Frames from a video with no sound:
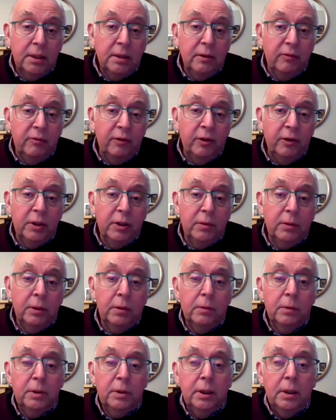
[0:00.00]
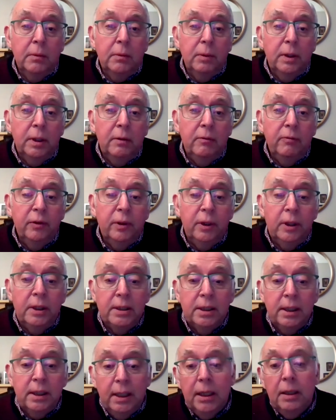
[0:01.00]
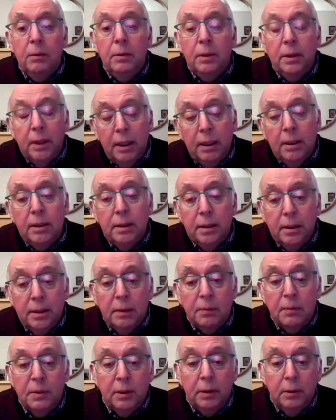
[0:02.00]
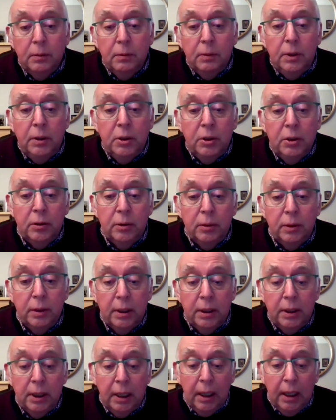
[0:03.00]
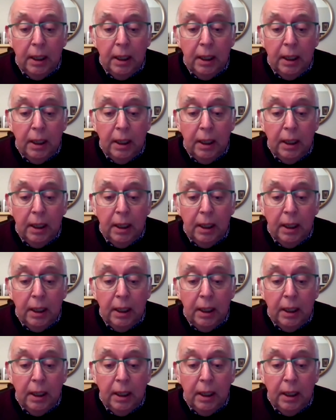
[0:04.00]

The first work was done with influenza A, and then subsequently we showed that